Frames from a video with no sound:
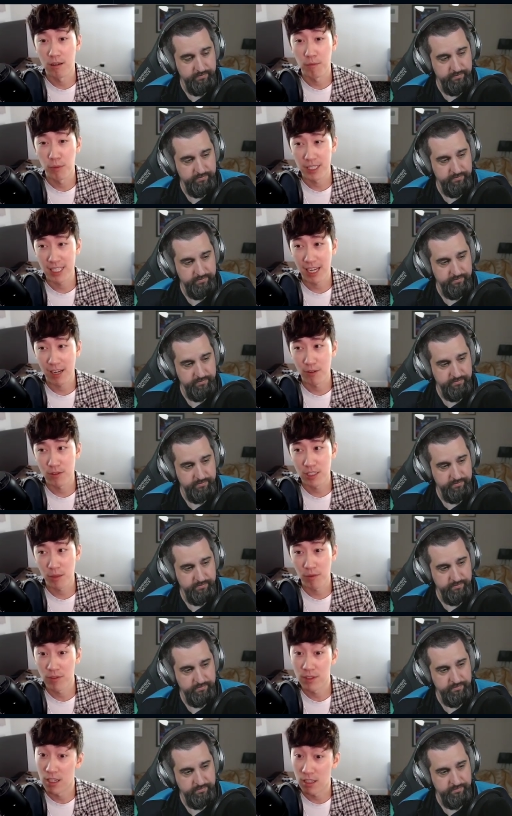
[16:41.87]
Speaker 1: bring down
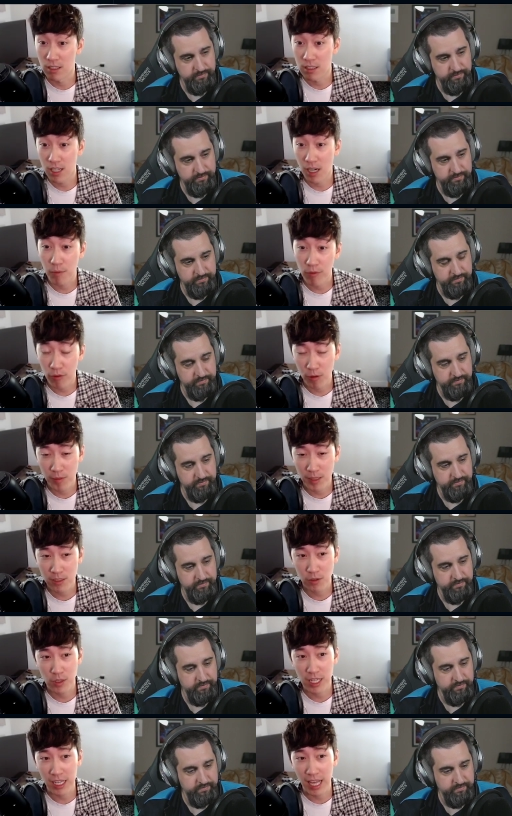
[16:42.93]
some of the other top
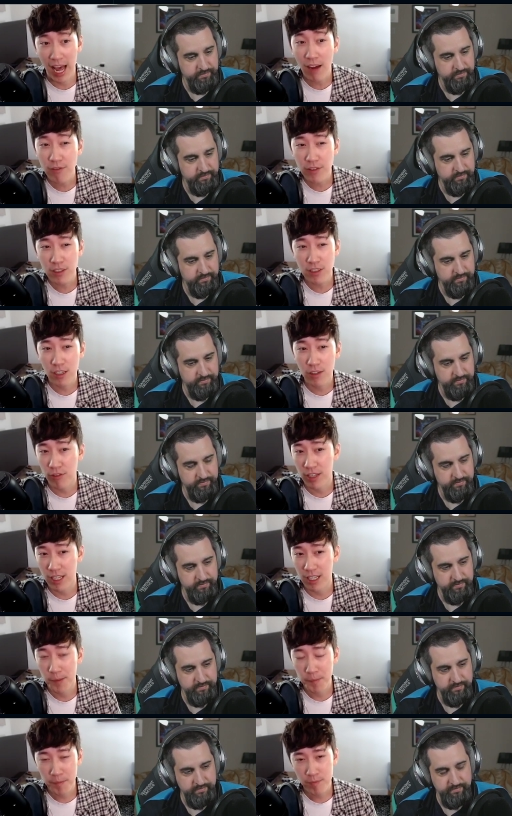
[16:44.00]
performers. So like after
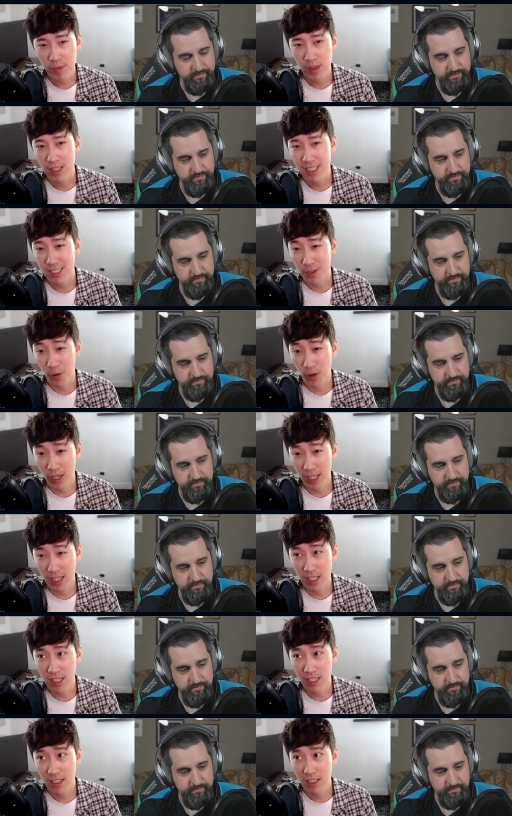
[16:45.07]
nerfing
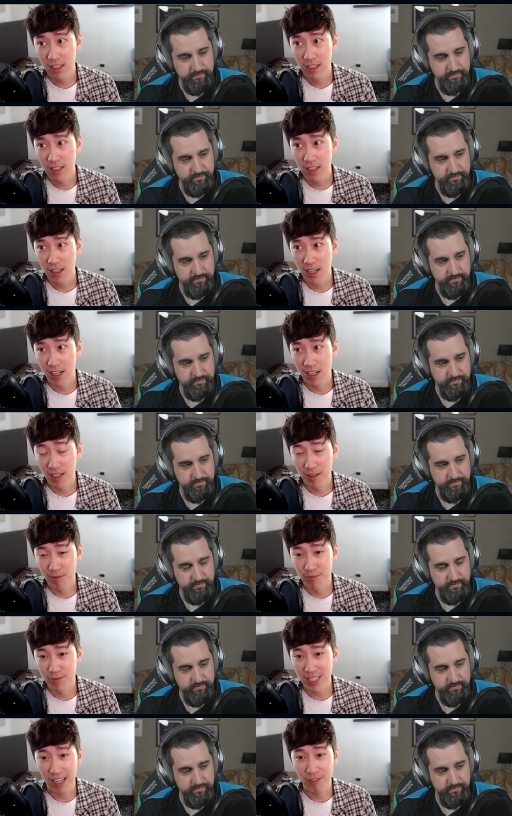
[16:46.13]
Soy,
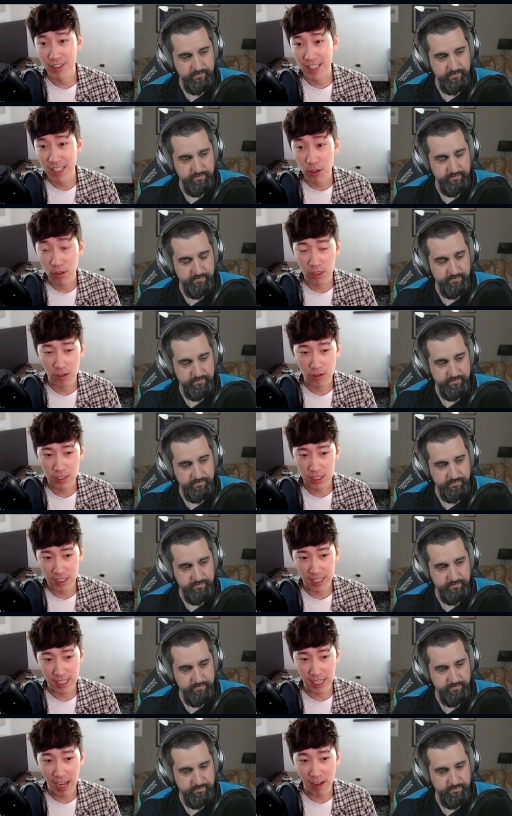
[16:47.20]
um, Sy'fen, those, those like